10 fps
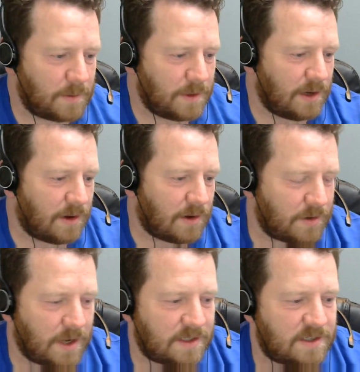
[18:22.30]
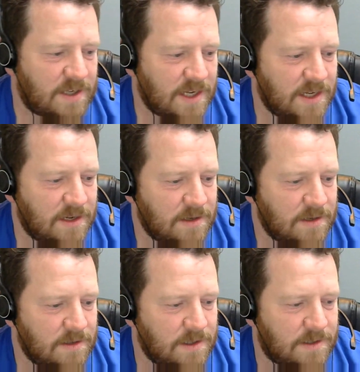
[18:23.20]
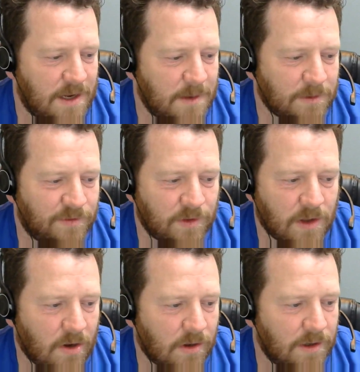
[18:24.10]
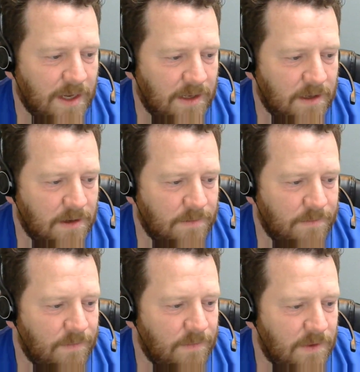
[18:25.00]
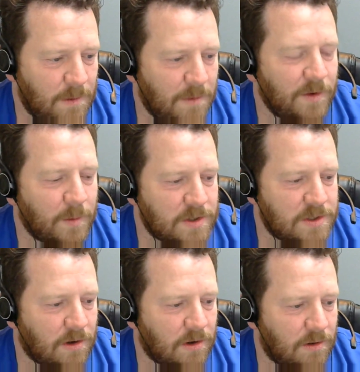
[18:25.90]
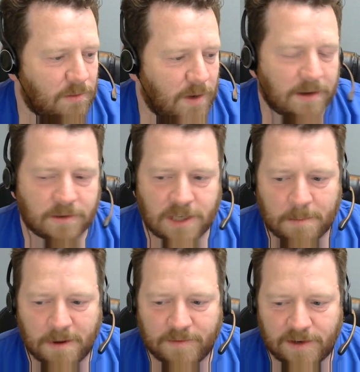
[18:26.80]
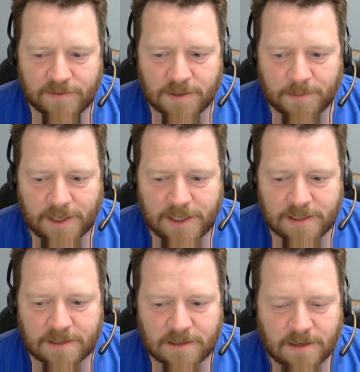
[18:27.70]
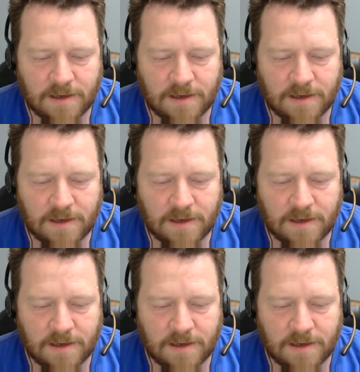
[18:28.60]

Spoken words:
really are. They're not staying disabled for long, and the reviewers are right on top of it. If somebody's,